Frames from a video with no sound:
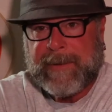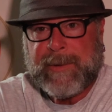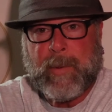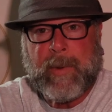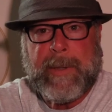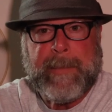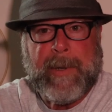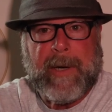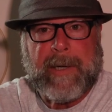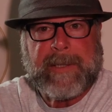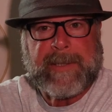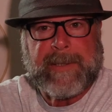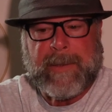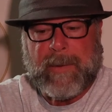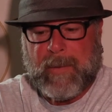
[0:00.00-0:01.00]
20
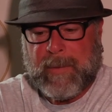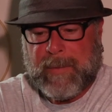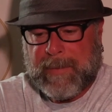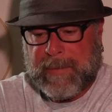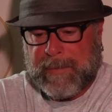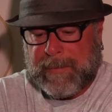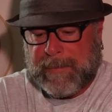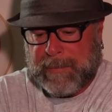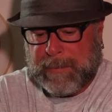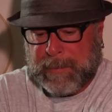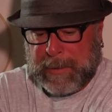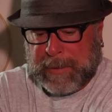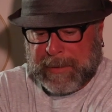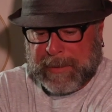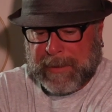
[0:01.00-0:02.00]
bucks though.
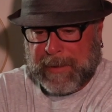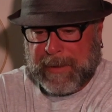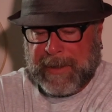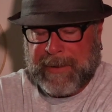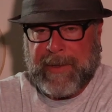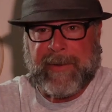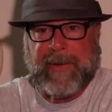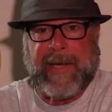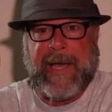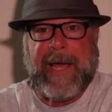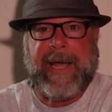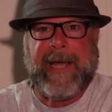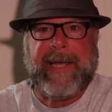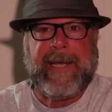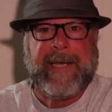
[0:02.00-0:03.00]
But uh, I think the
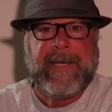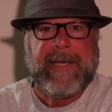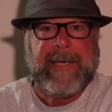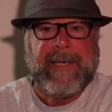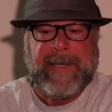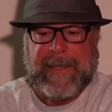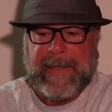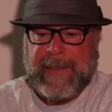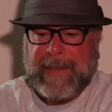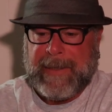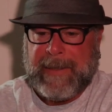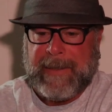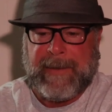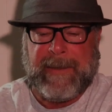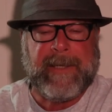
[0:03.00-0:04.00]
guy
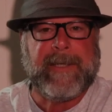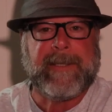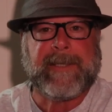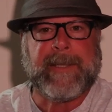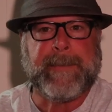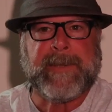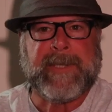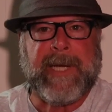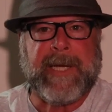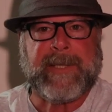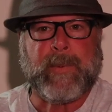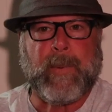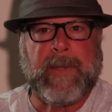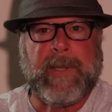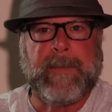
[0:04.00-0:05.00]
that's
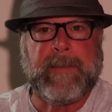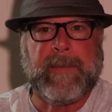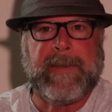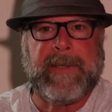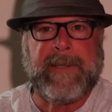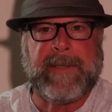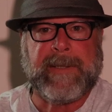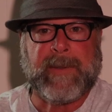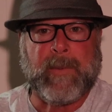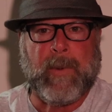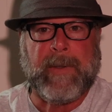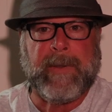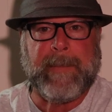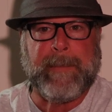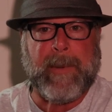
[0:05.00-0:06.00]
obsessed with them is the
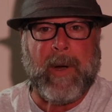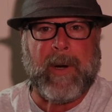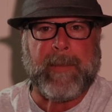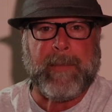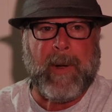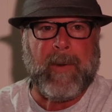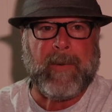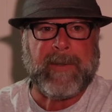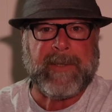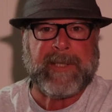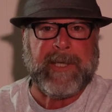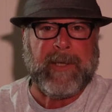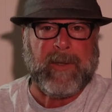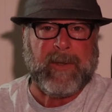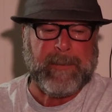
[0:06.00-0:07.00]
one that bought them all and is
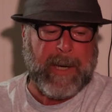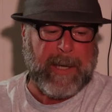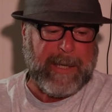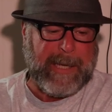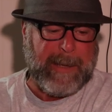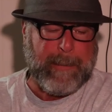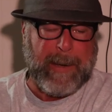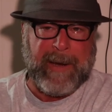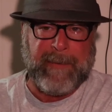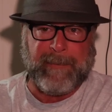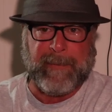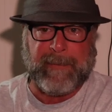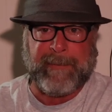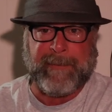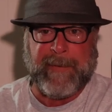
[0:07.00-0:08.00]
selling them on eBay
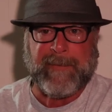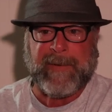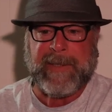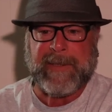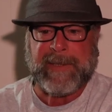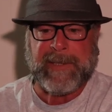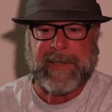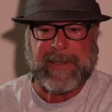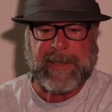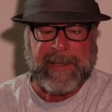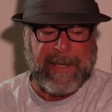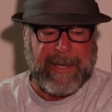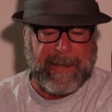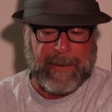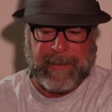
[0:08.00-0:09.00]
for 50 and
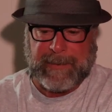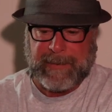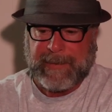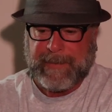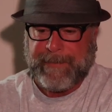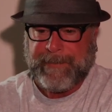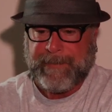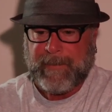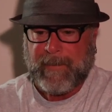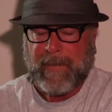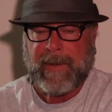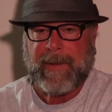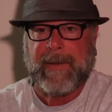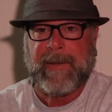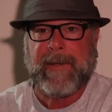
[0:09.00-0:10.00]
$60.
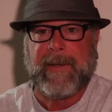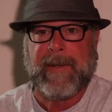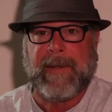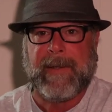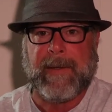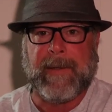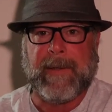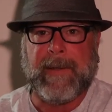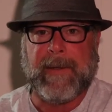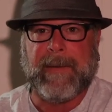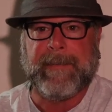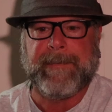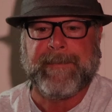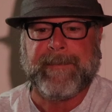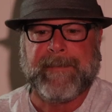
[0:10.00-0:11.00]

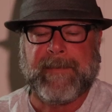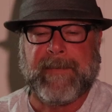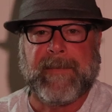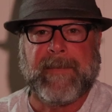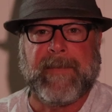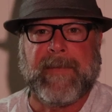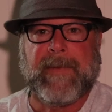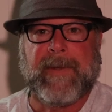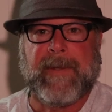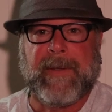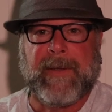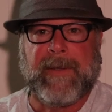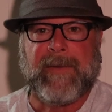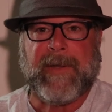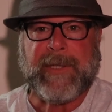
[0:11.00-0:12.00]
Um,
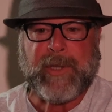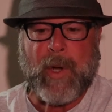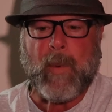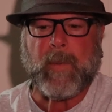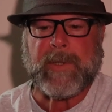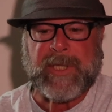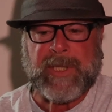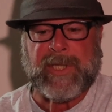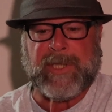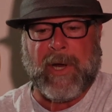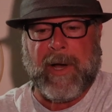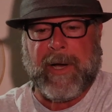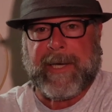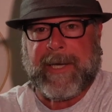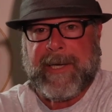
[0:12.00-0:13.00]
they don't
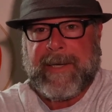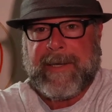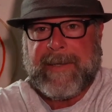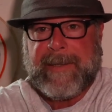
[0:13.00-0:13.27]
suck,